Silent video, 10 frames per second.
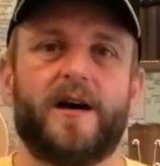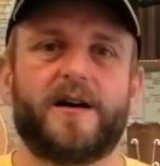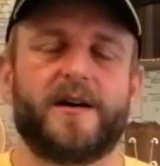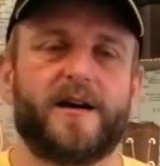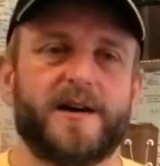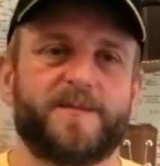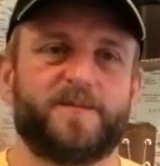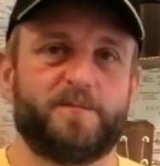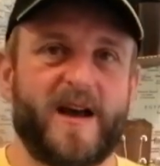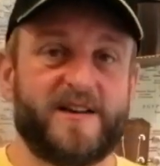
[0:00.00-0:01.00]
I
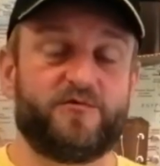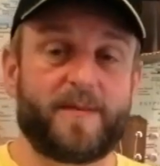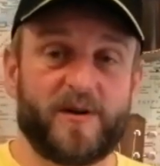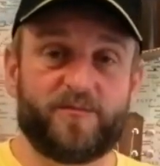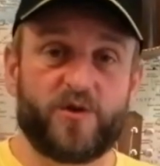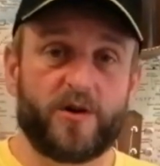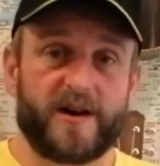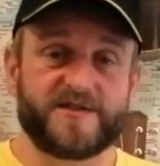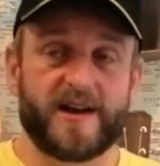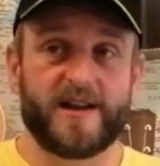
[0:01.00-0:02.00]
made rapid
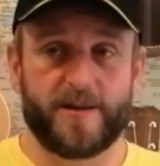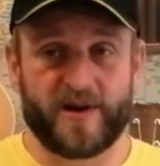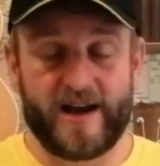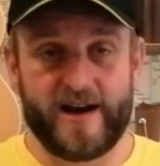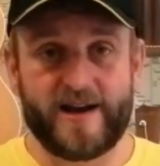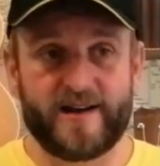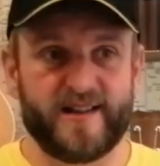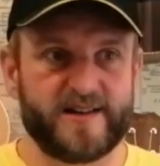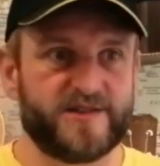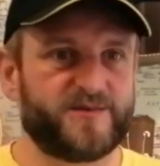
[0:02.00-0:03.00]
progress in the beginning
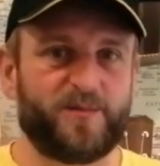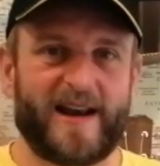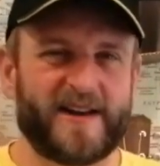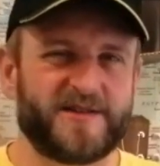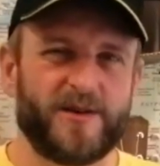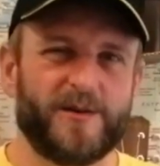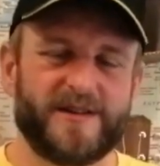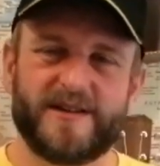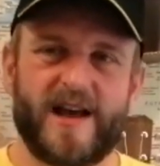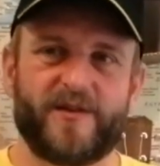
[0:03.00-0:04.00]
and then just
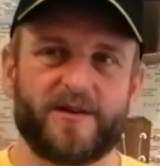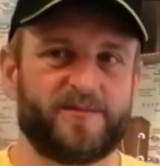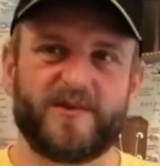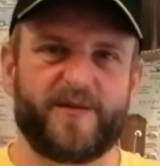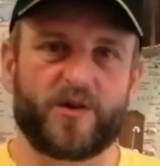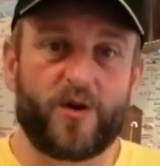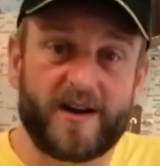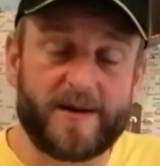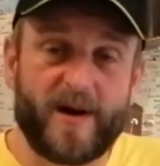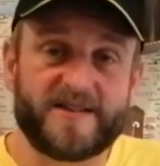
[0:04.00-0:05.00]
plateaued and never
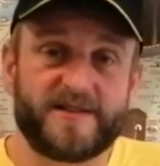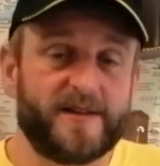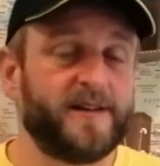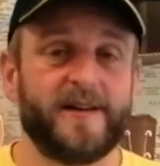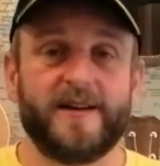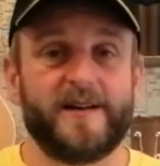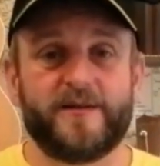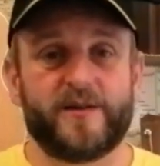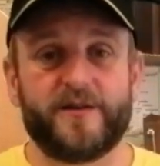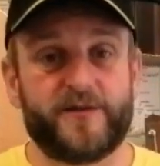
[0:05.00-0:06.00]
got any better
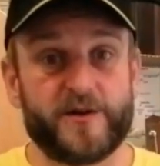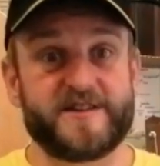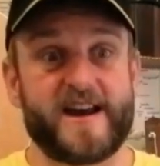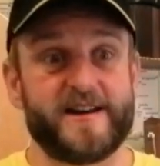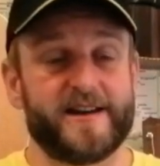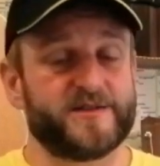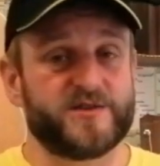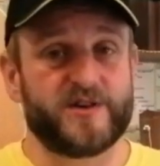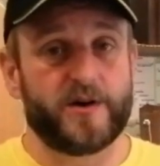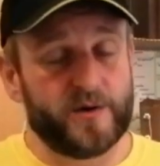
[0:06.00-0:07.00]
for 10 years
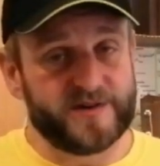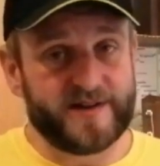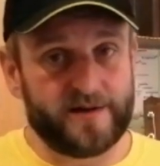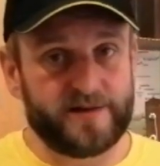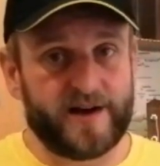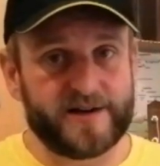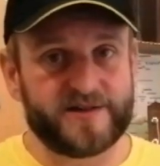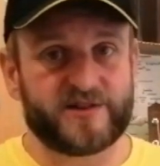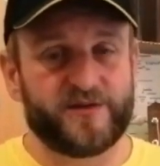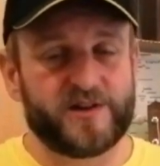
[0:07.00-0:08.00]
or so until I
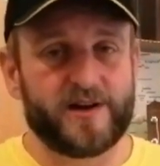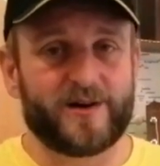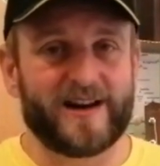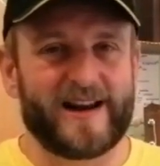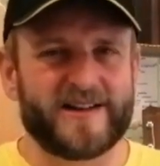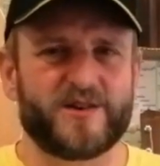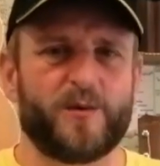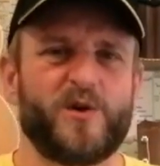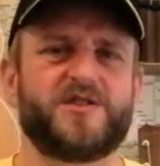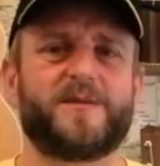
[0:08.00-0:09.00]
discovered the ukulele.
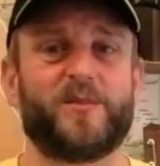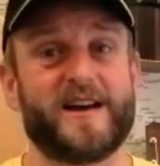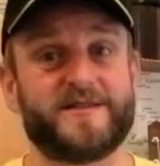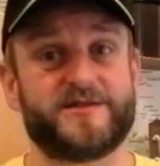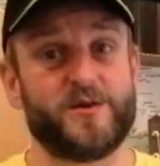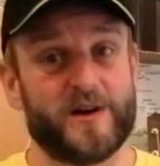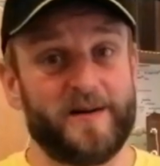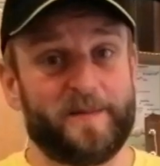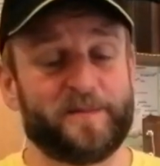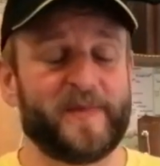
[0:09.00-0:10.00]
So I wish I'd played
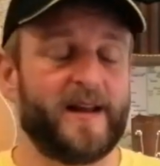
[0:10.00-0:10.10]
sooner.